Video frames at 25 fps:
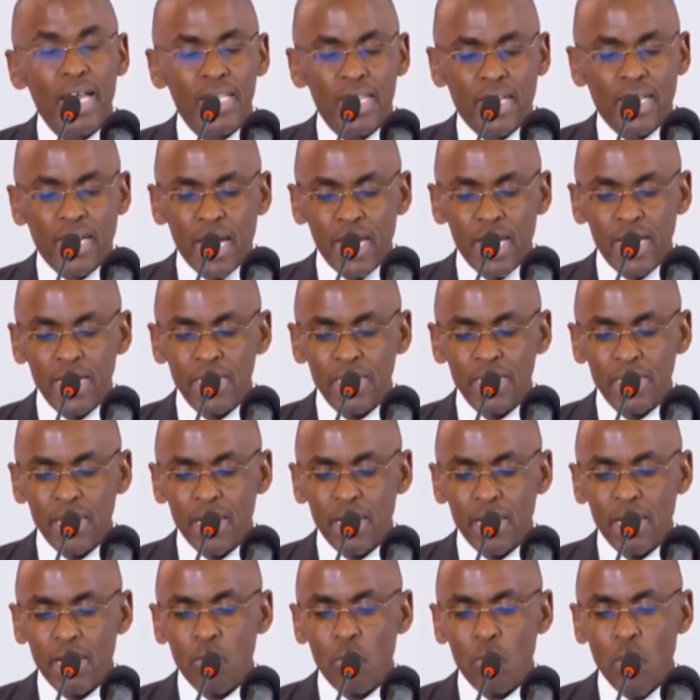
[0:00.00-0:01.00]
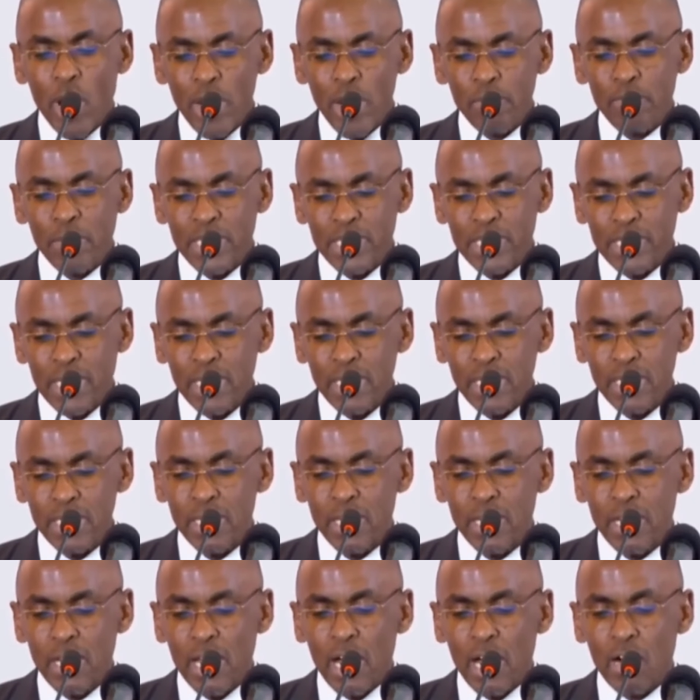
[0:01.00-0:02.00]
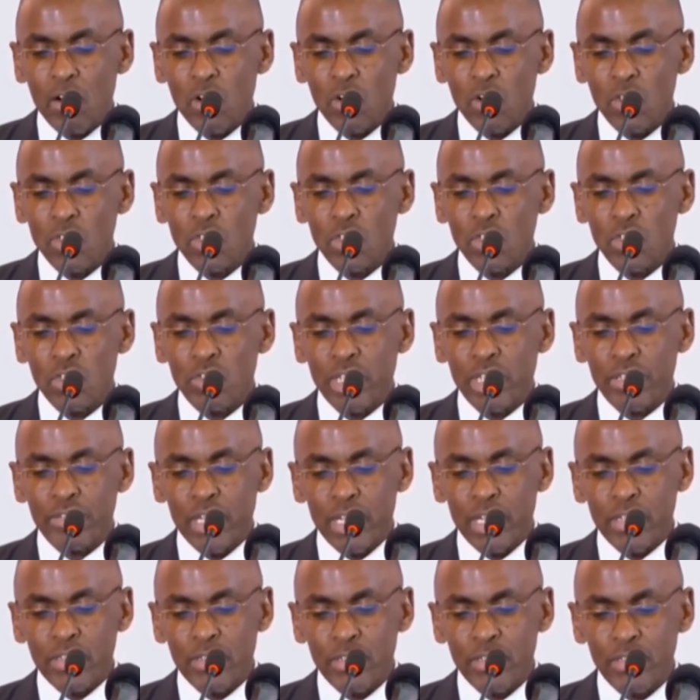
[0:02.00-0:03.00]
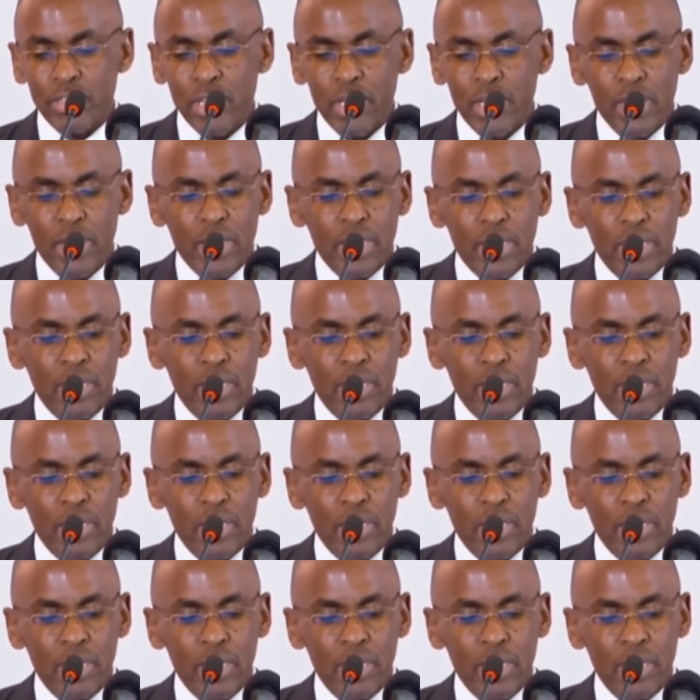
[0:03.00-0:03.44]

at the current 1% across all transactions,